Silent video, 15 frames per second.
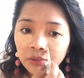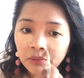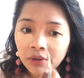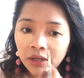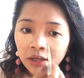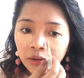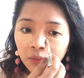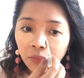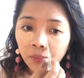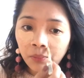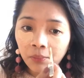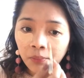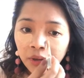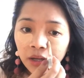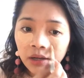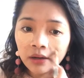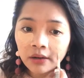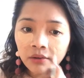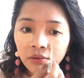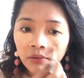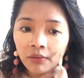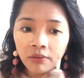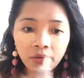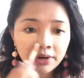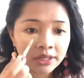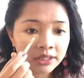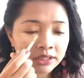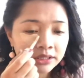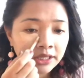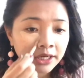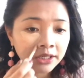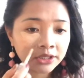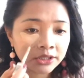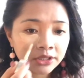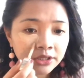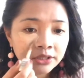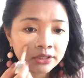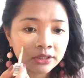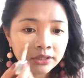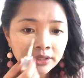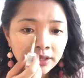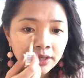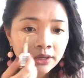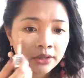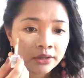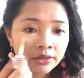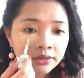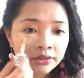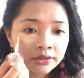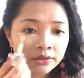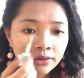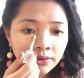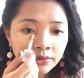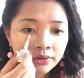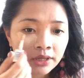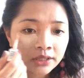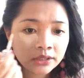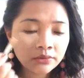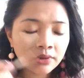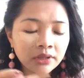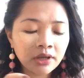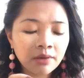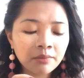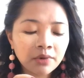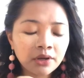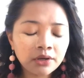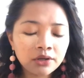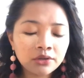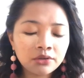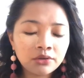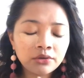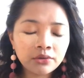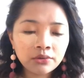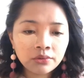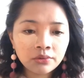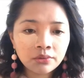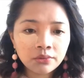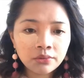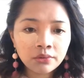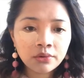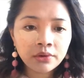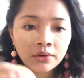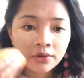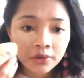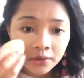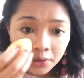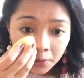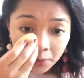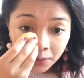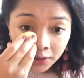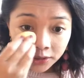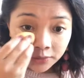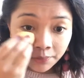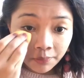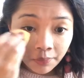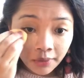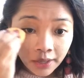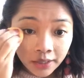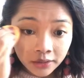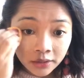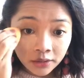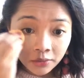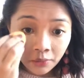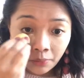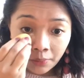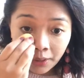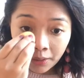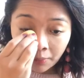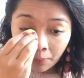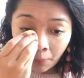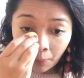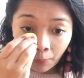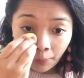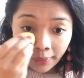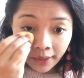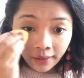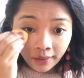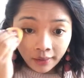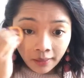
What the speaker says: really quick or in sections. So that's what I'm gonna do. Just blend it real quick.